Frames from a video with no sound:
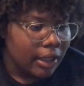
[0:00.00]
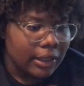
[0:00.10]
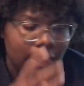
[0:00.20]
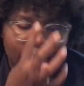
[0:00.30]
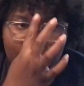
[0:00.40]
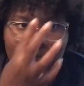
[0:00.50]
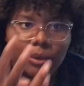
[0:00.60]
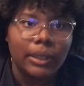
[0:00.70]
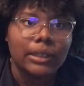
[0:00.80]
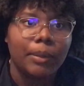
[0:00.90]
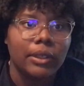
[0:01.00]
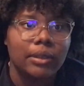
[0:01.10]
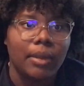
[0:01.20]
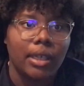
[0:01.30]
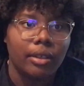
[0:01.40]
So this was supposed
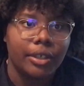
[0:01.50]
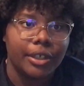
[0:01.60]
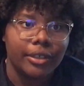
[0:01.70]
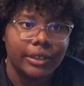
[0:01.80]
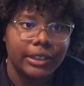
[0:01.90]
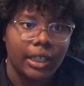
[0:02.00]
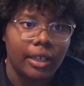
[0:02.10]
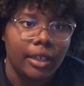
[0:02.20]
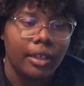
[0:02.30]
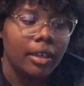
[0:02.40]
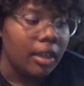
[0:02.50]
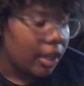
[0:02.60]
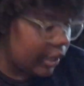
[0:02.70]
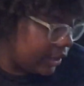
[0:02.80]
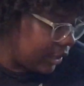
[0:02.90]
to make your curls sing.
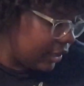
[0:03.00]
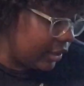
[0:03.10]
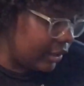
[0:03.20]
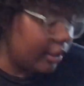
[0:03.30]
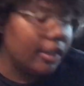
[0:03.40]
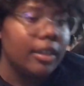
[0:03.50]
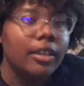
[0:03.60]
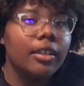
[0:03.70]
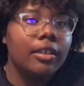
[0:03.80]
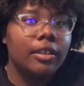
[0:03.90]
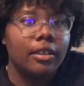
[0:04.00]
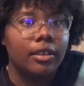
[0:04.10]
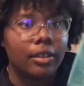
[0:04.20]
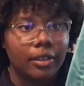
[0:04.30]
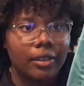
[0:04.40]
And then
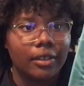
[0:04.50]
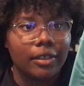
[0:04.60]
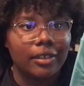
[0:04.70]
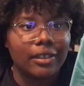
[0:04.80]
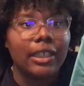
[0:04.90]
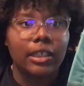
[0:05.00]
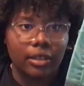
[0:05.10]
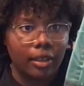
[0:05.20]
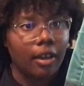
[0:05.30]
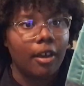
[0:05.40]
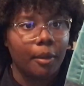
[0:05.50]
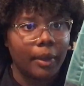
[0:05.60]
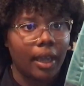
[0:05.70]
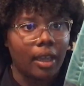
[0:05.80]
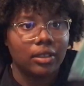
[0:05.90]
these are the
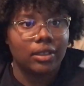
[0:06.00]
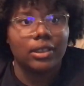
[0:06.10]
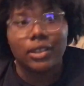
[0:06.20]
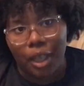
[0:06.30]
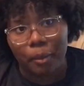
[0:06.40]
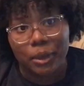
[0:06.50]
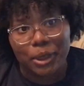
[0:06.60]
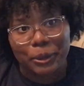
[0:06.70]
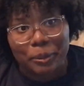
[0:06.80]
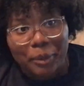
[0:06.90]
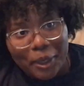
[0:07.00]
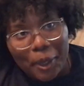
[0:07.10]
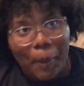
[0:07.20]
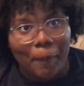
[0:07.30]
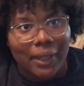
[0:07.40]
harmonizers, I'm assuming.
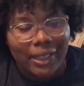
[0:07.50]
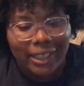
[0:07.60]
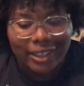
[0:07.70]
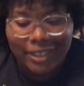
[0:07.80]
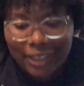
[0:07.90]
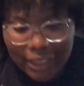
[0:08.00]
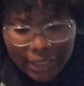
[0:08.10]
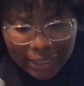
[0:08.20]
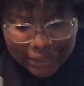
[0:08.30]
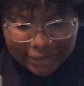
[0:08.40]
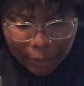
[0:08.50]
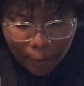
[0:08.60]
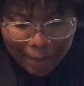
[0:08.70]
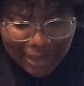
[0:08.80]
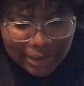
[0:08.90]
But yeah. So
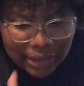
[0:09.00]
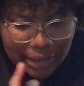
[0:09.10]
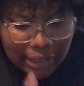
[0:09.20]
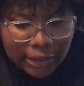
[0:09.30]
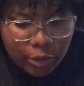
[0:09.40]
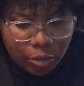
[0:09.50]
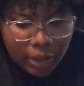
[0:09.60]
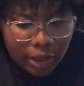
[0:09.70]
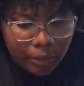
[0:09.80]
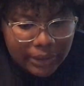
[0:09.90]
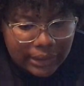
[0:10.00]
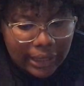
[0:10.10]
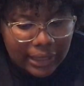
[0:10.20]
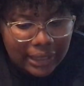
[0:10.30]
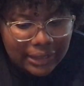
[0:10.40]
basically, let's read what's
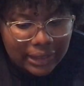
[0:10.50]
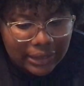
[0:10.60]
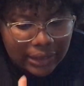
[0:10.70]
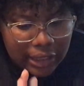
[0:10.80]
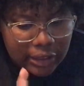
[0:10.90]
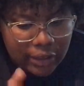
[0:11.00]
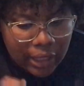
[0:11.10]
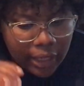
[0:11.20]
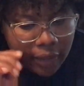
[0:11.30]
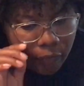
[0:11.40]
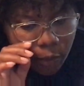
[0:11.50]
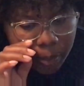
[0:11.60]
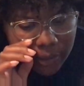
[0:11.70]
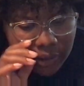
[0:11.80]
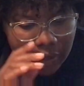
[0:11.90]
in this. It says
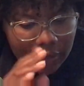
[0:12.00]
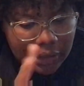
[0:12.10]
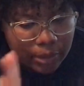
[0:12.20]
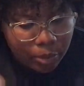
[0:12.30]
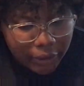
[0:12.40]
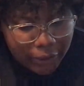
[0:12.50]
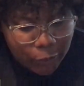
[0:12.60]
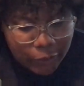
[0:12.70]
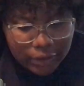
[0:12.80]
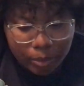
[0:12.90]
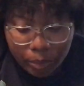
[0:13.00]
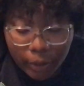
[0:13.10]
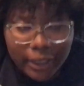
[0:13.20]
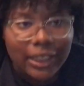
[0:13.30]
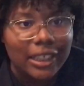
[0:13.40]
94% less
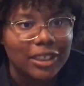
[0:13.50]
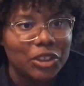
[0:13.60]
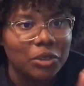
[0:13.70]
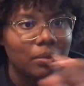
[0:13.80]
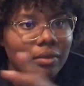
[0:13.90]
breakage.